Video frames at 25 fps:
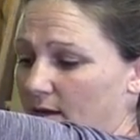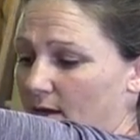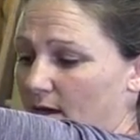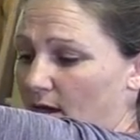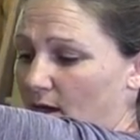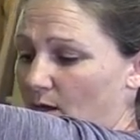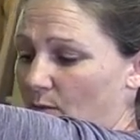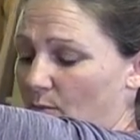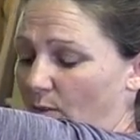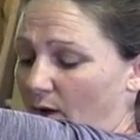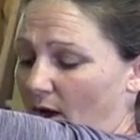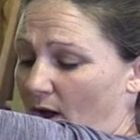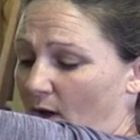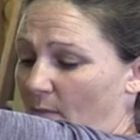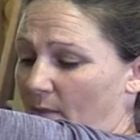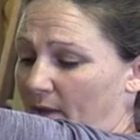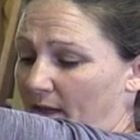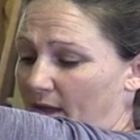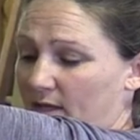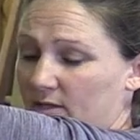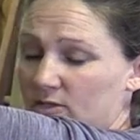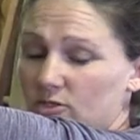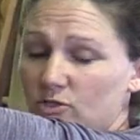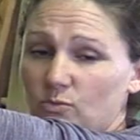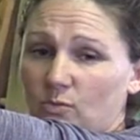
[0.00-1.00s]
uh, brow
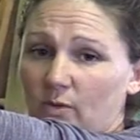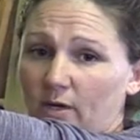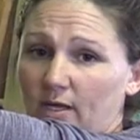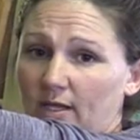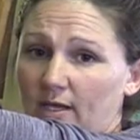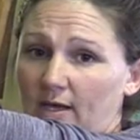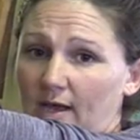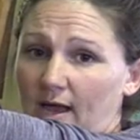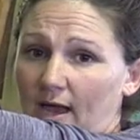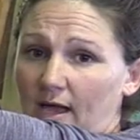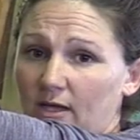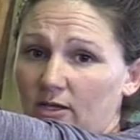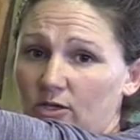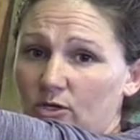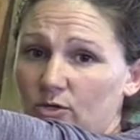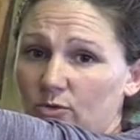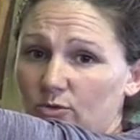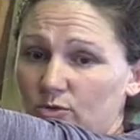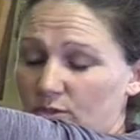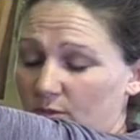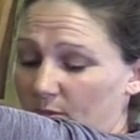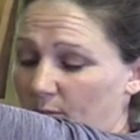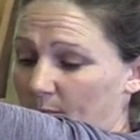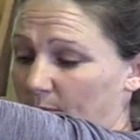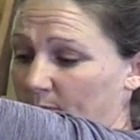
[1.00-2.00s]
bands when I
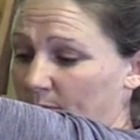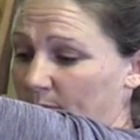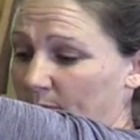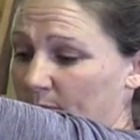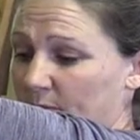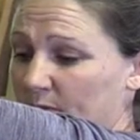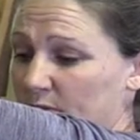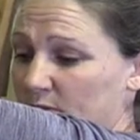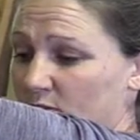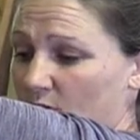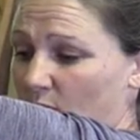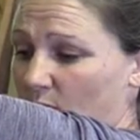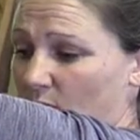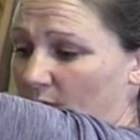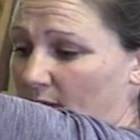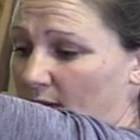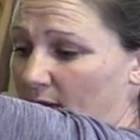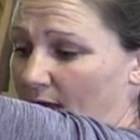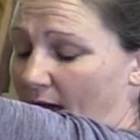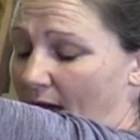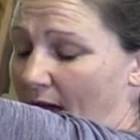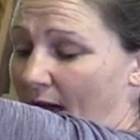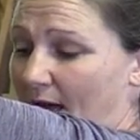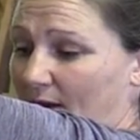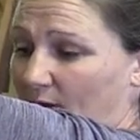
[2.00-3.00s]
use them so
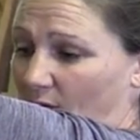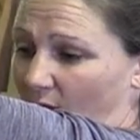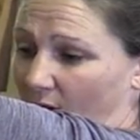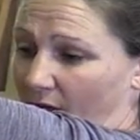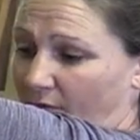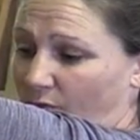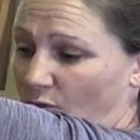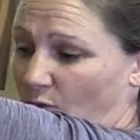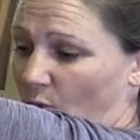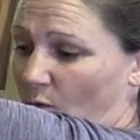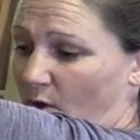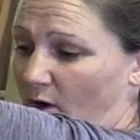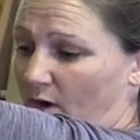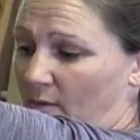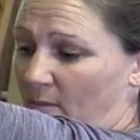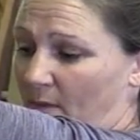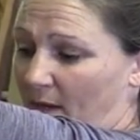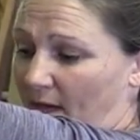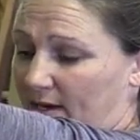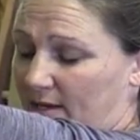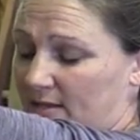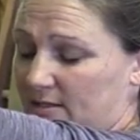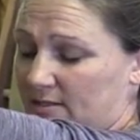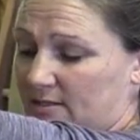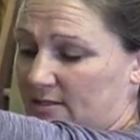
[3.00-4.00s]
that I don't have to worry
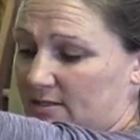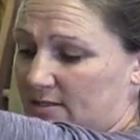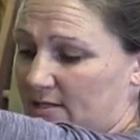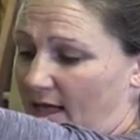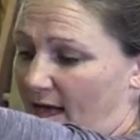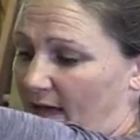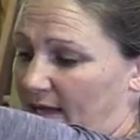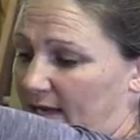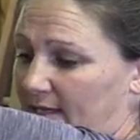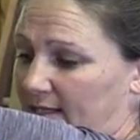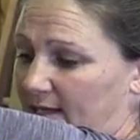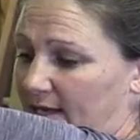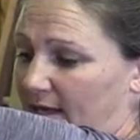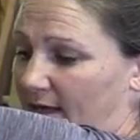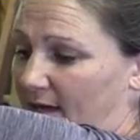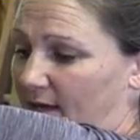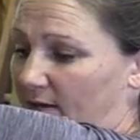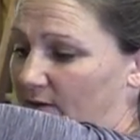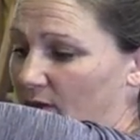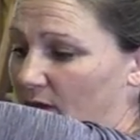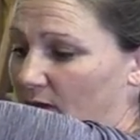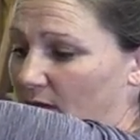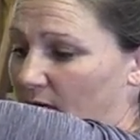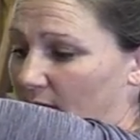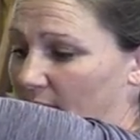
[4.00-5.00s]
about it sliding
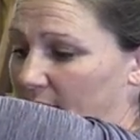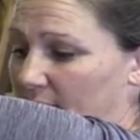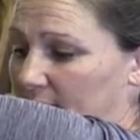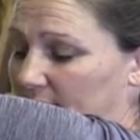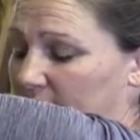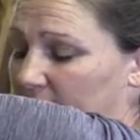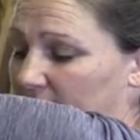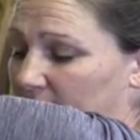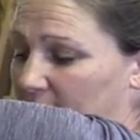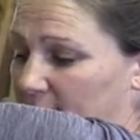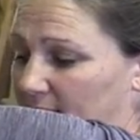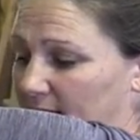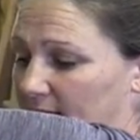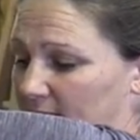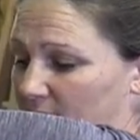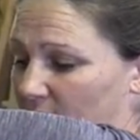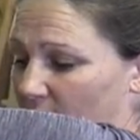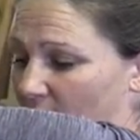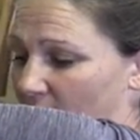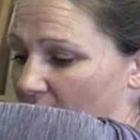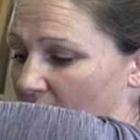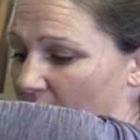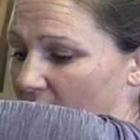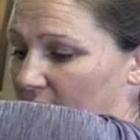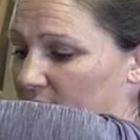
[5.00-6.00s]
down and getting in
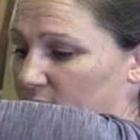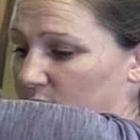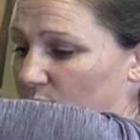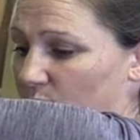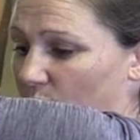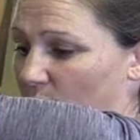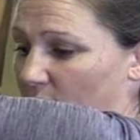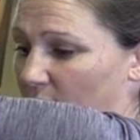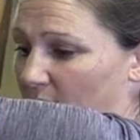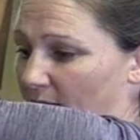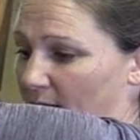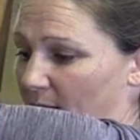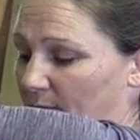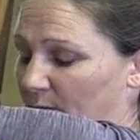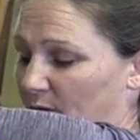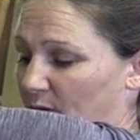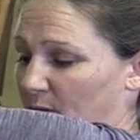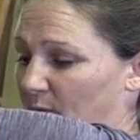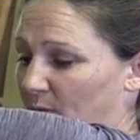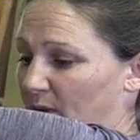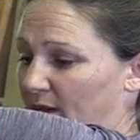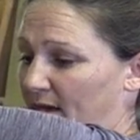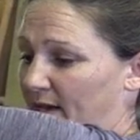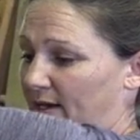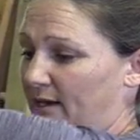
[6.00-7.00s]
their eyes while I'm
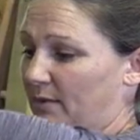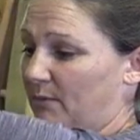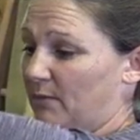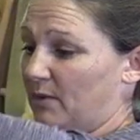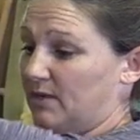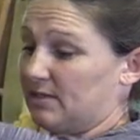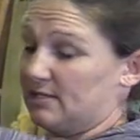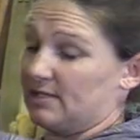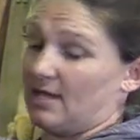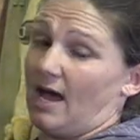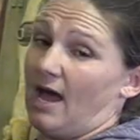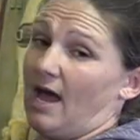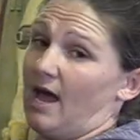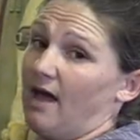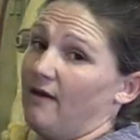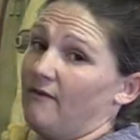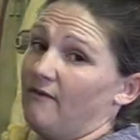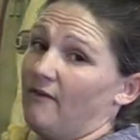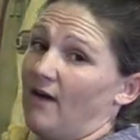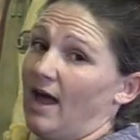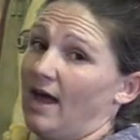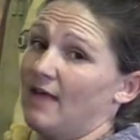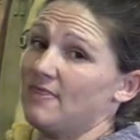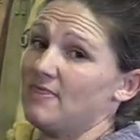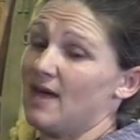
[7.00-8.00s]
competing because I
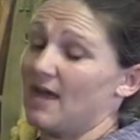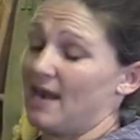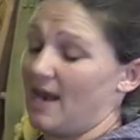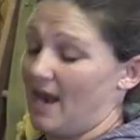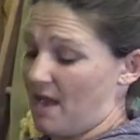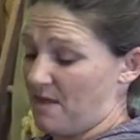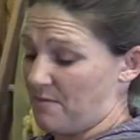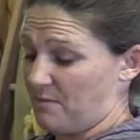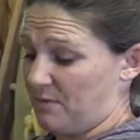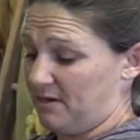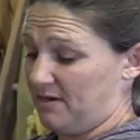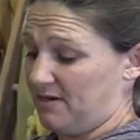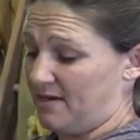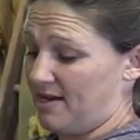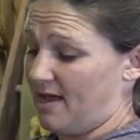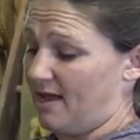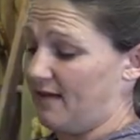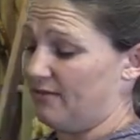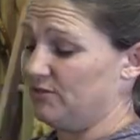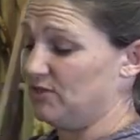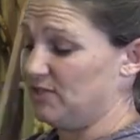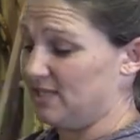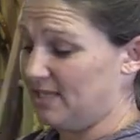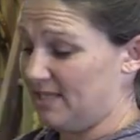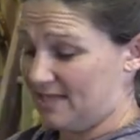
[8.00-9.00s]
have had that happen and I
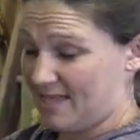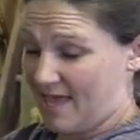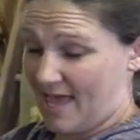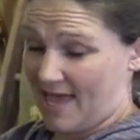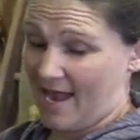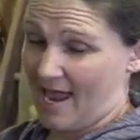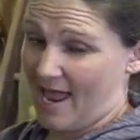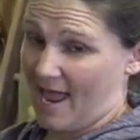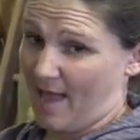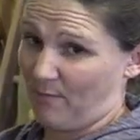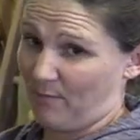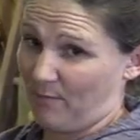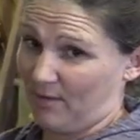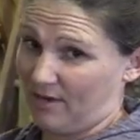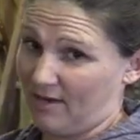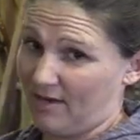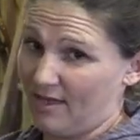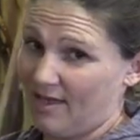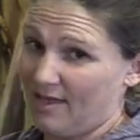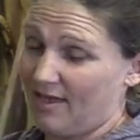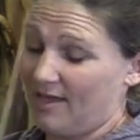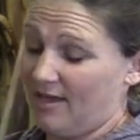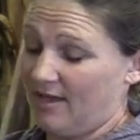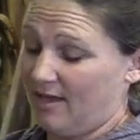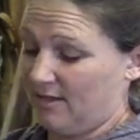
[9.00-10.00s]
have seen that happen.
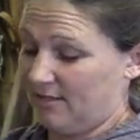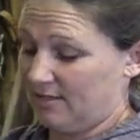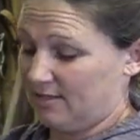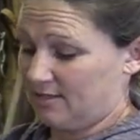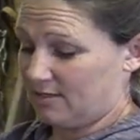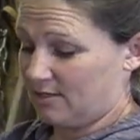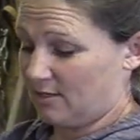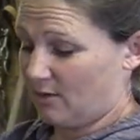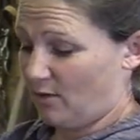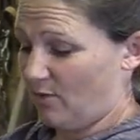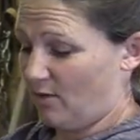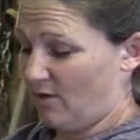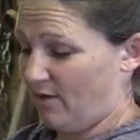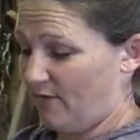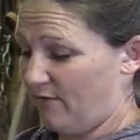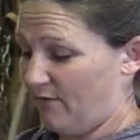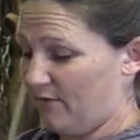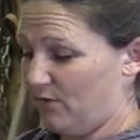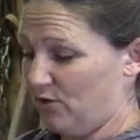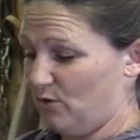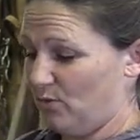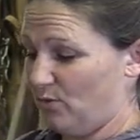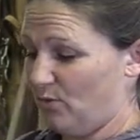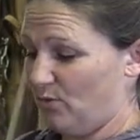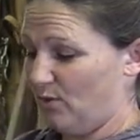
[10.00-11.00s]
And so
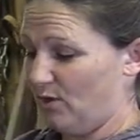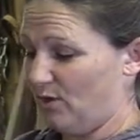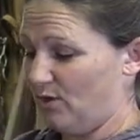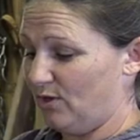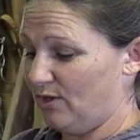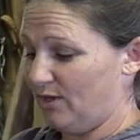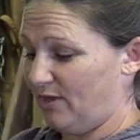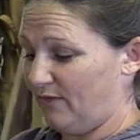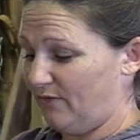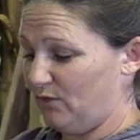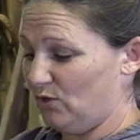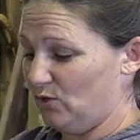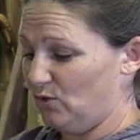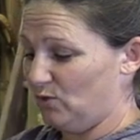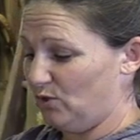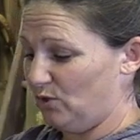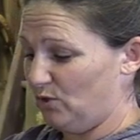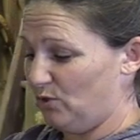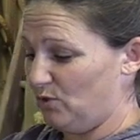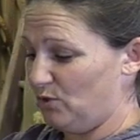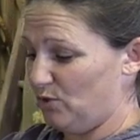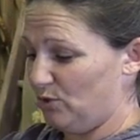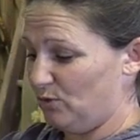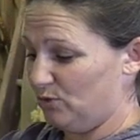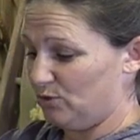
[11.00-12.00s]
if you, if you do
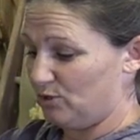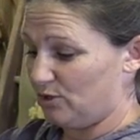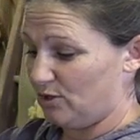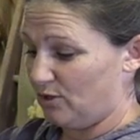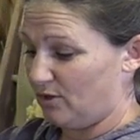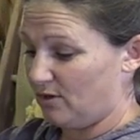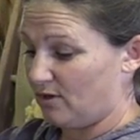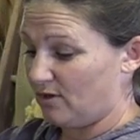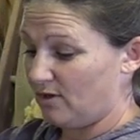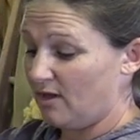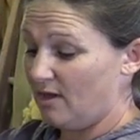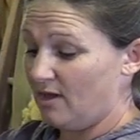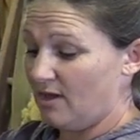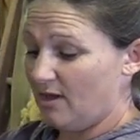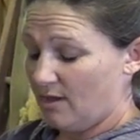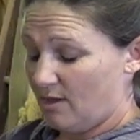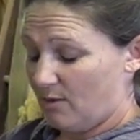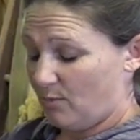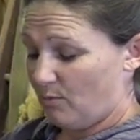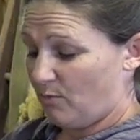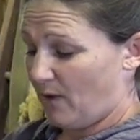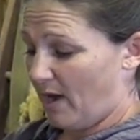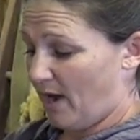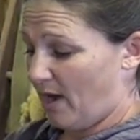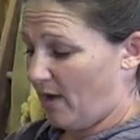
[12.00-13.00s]
use a
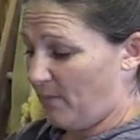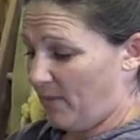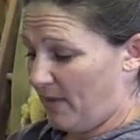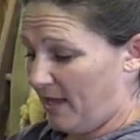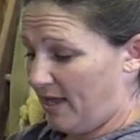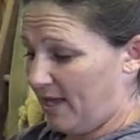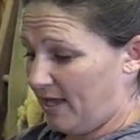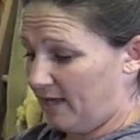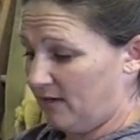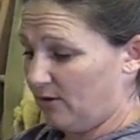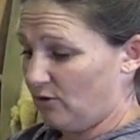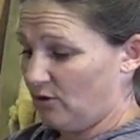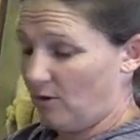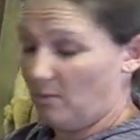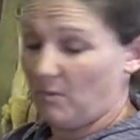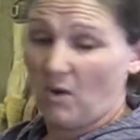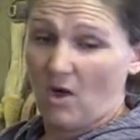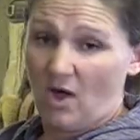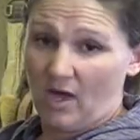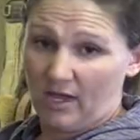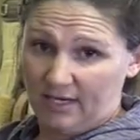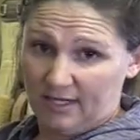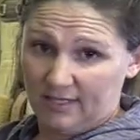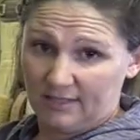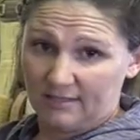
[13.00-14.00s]
brow band or a
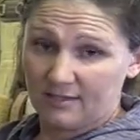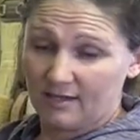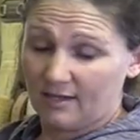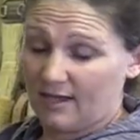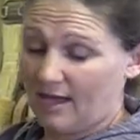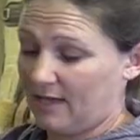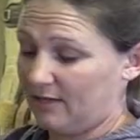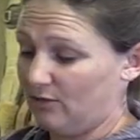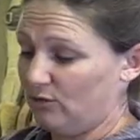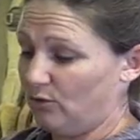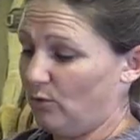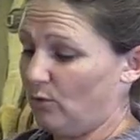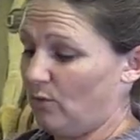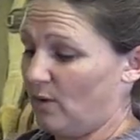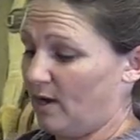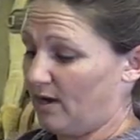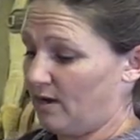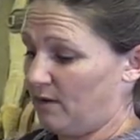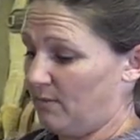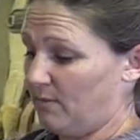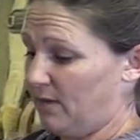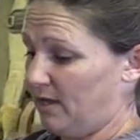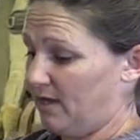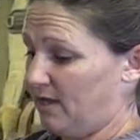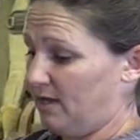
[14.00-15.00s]
bonnet, I do
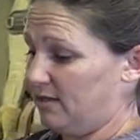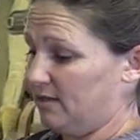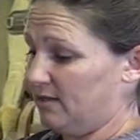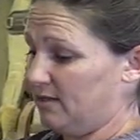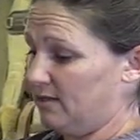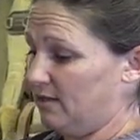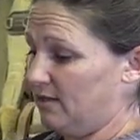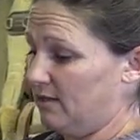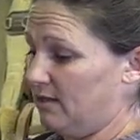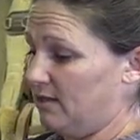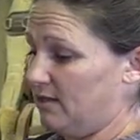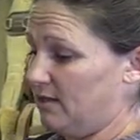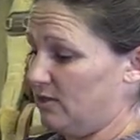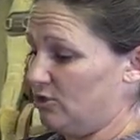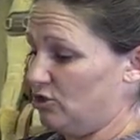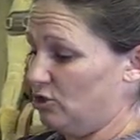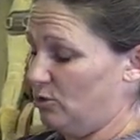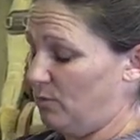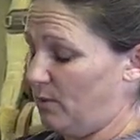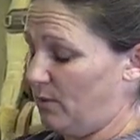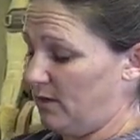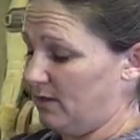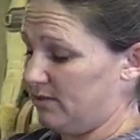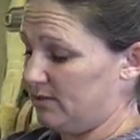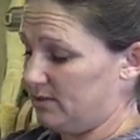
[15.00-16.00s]
recommend that
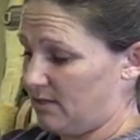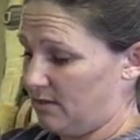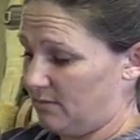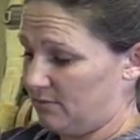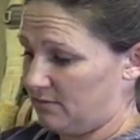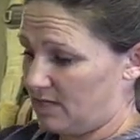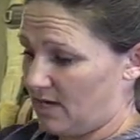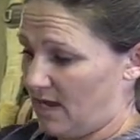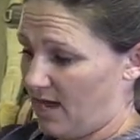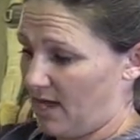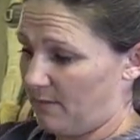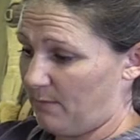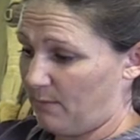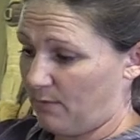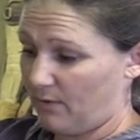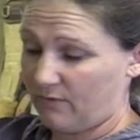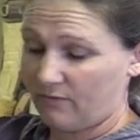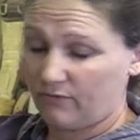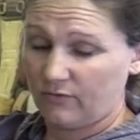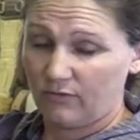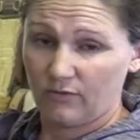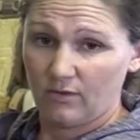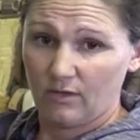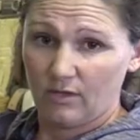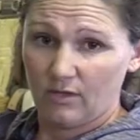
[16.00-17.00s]
you put some type
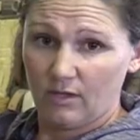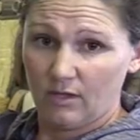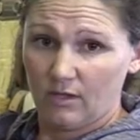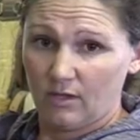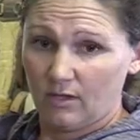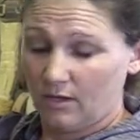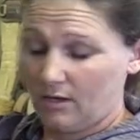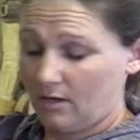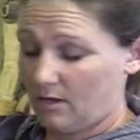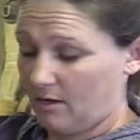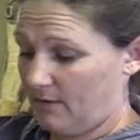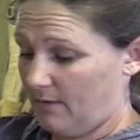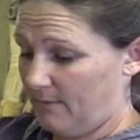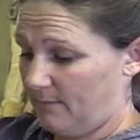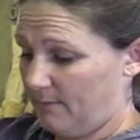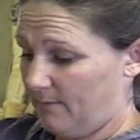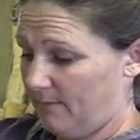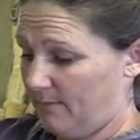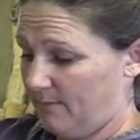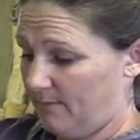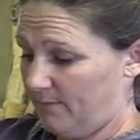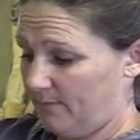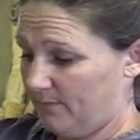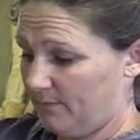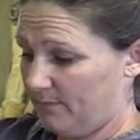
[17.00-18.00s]
of,
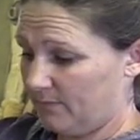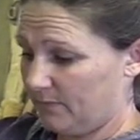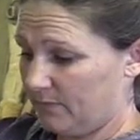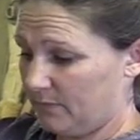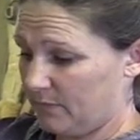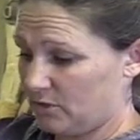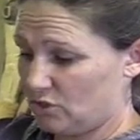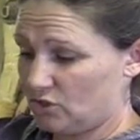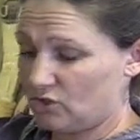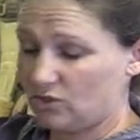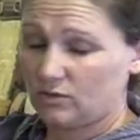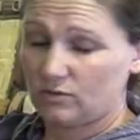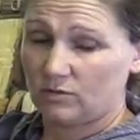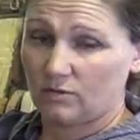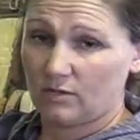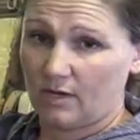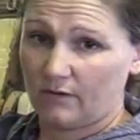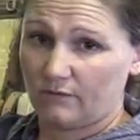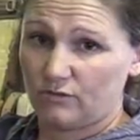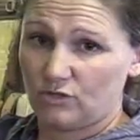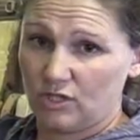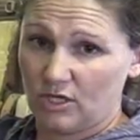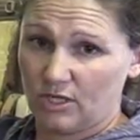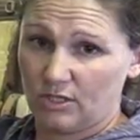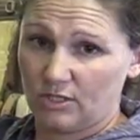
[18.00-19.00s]
um,
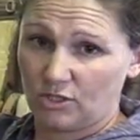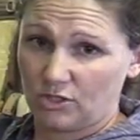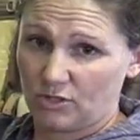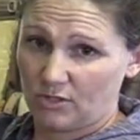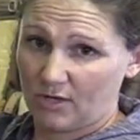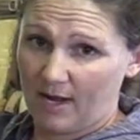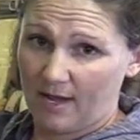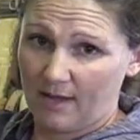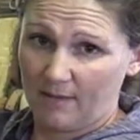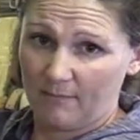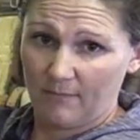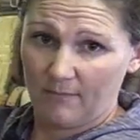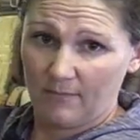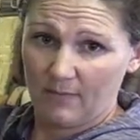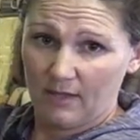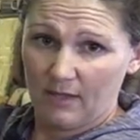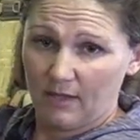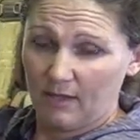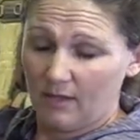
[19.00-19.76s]
of chin strap